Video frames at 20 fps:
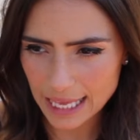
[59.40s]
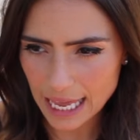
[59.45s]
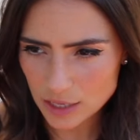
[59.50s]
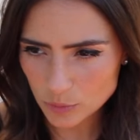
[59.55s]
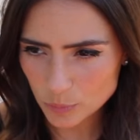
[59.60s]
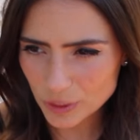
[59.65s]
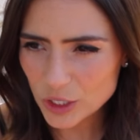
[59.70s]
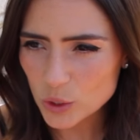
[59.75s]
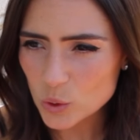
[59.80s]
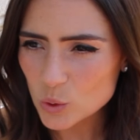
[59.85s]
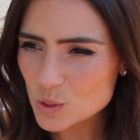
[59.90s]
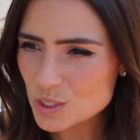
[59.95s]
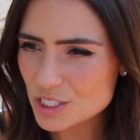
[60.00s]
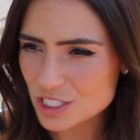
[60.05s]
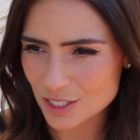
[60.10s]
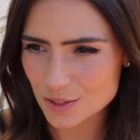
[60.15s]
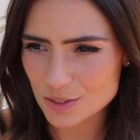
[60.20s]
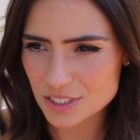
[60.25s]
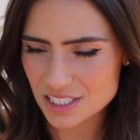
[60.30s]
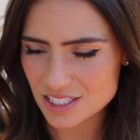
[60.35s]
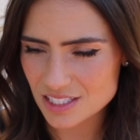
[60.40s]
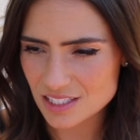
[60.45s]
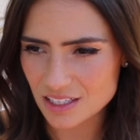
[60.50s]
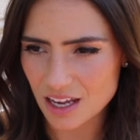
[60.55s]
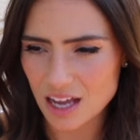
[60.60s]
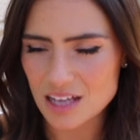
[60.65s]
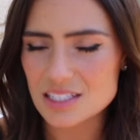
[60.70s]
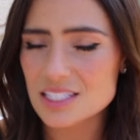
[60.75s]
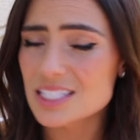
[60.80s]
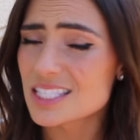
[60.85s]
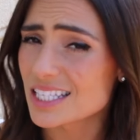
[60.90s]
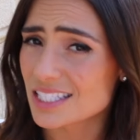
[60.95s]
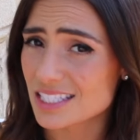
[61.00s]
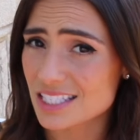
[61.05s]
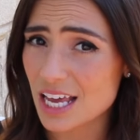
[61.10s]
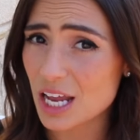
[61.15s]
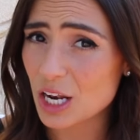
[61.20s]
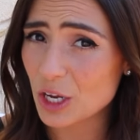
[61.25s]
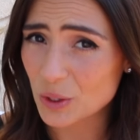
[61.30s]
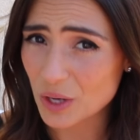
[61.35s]
Can we also discuss
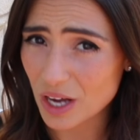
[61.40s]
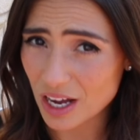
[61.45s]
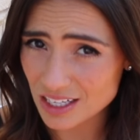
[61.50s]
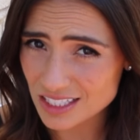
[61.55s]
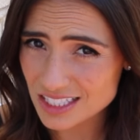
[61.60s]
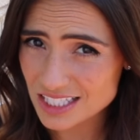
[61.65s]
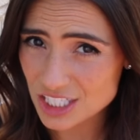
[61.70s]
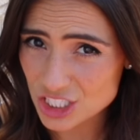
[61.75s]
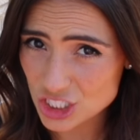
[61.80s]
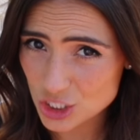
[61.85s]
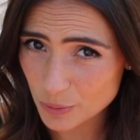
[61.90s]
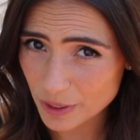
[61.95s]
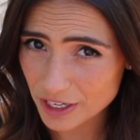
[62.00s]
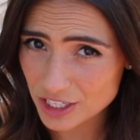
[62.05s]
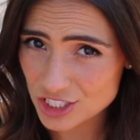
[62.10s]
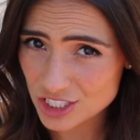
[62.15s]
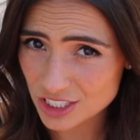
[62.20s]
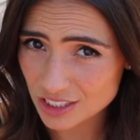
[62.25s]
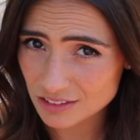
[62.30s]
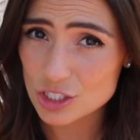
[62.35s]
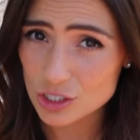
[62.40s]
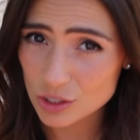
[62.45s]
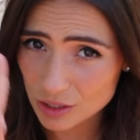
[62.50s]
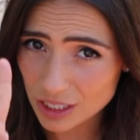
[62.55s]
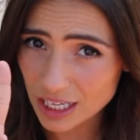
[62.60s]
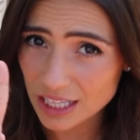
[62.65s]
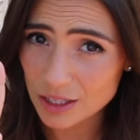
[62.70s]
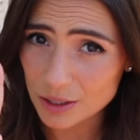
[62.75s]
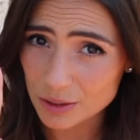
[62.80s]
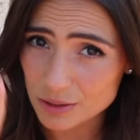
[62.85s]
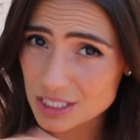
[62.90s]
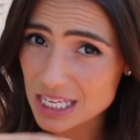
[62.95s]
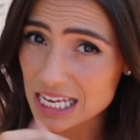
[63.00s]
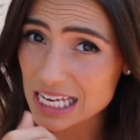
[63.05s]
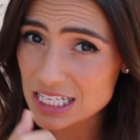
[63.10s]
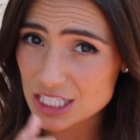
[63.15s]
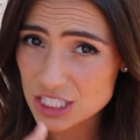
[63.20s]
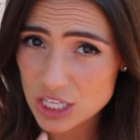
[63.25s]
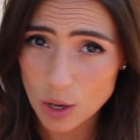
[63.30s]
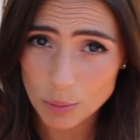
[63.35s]
this yellow card situation? Two yellows,
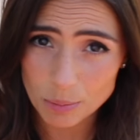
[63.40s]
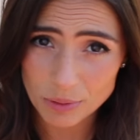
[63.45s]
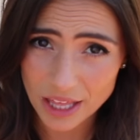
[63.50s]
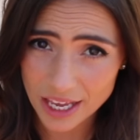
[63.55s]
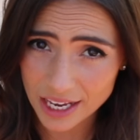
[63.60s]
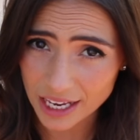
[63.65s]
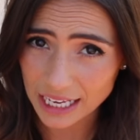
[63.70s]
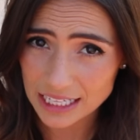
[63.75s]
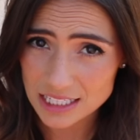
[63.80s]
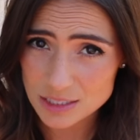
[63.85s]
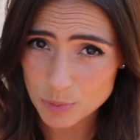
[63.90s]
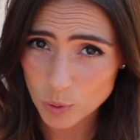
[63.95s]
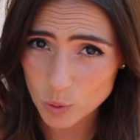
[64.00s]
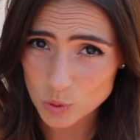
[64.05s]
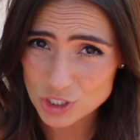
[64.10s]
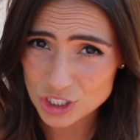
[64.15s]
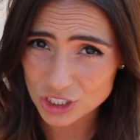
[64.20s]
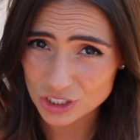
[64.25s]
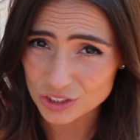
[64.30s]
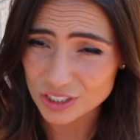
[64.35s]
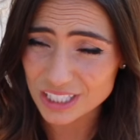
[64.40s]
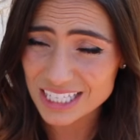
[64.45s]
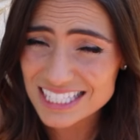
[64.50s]
he's not playing against Portugal.